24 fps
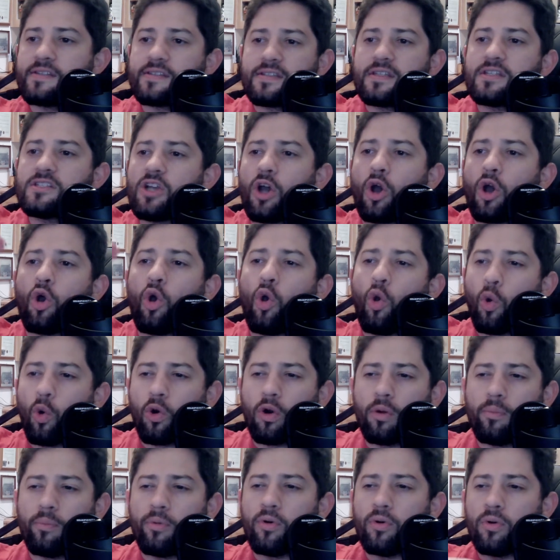
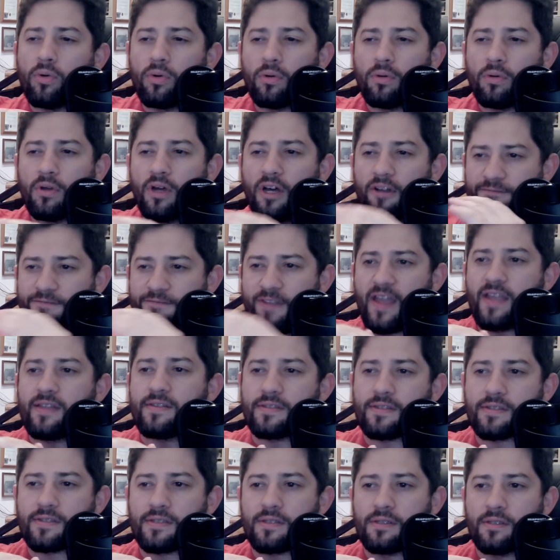horrible
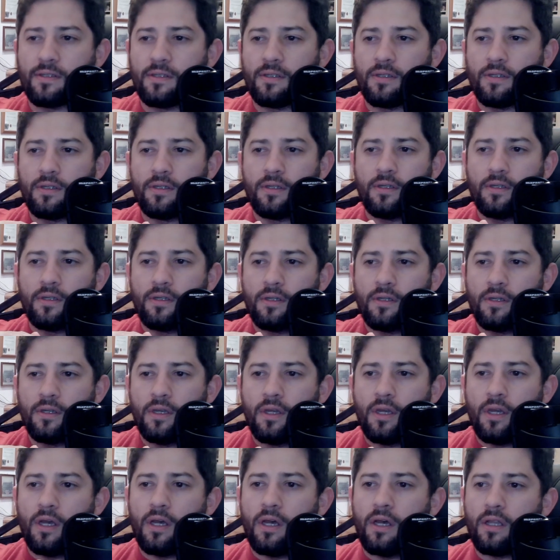offense,
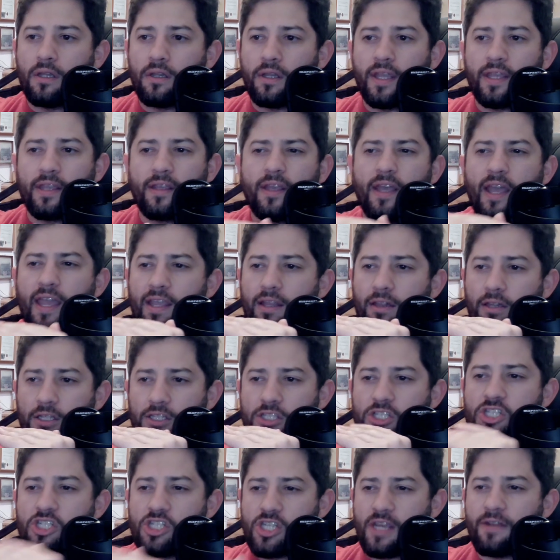like a
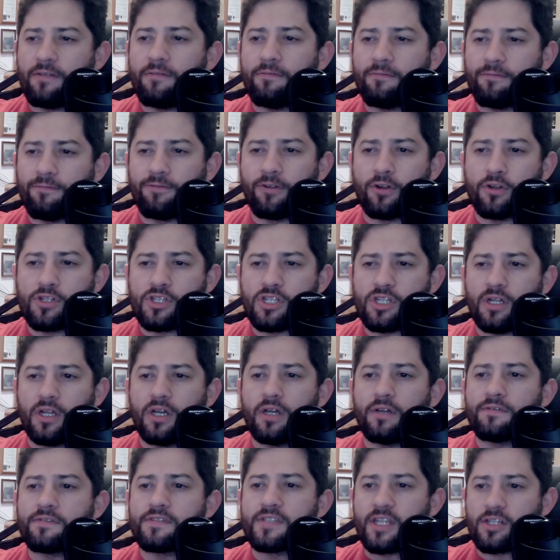legit version
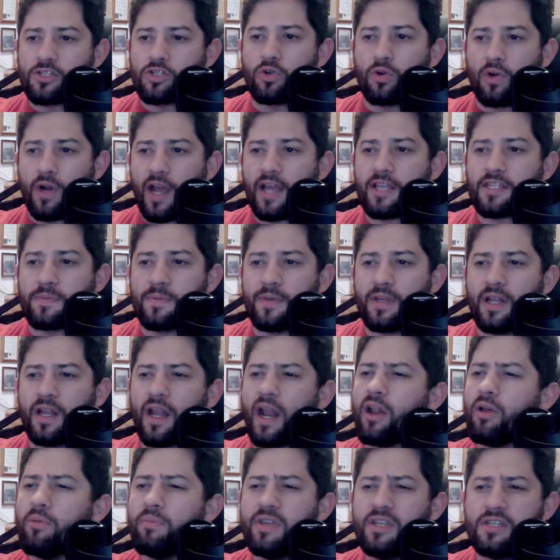of sexual harassment. And
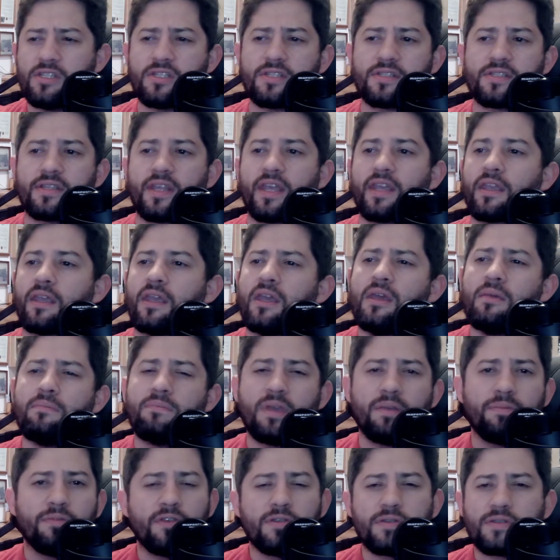I don't mean just like
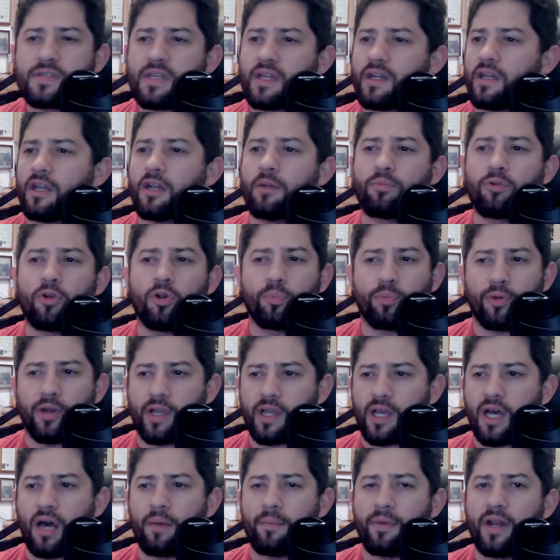maybe you said an inappropriate
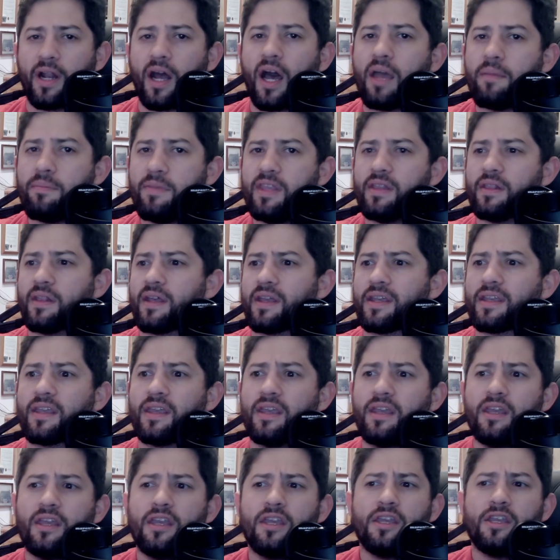comment. I mean like
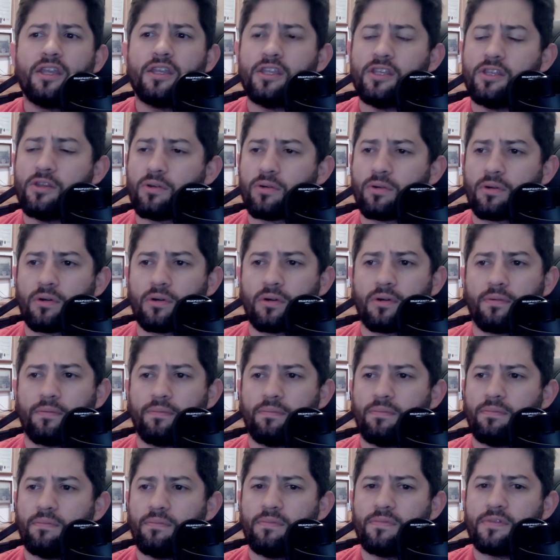you're
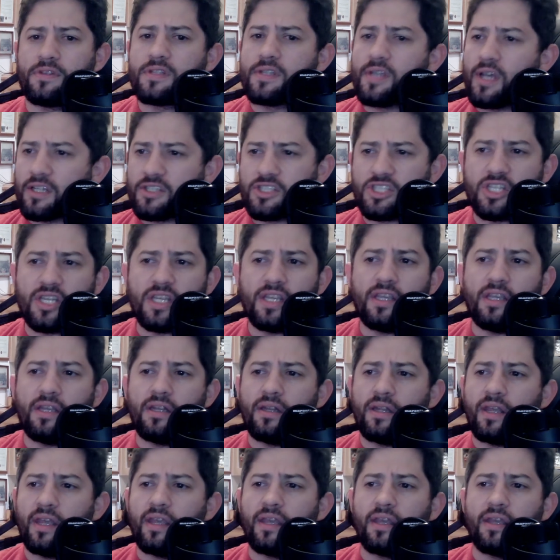
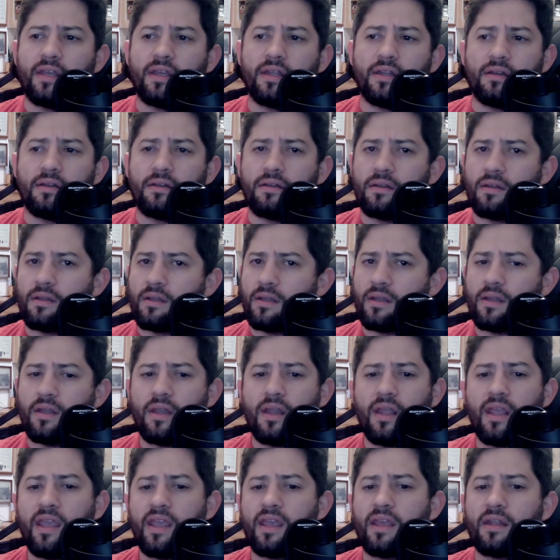touching
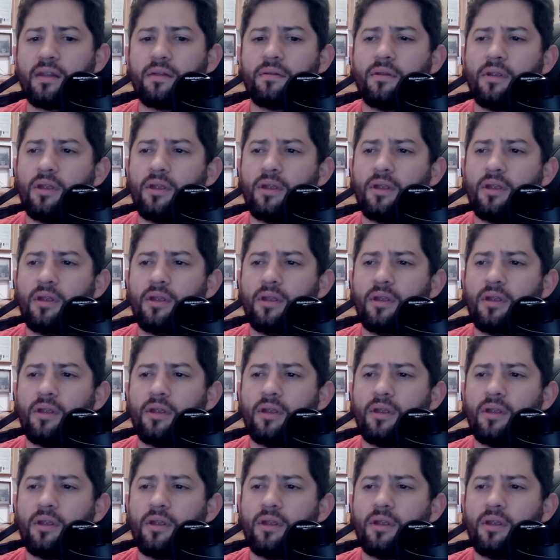and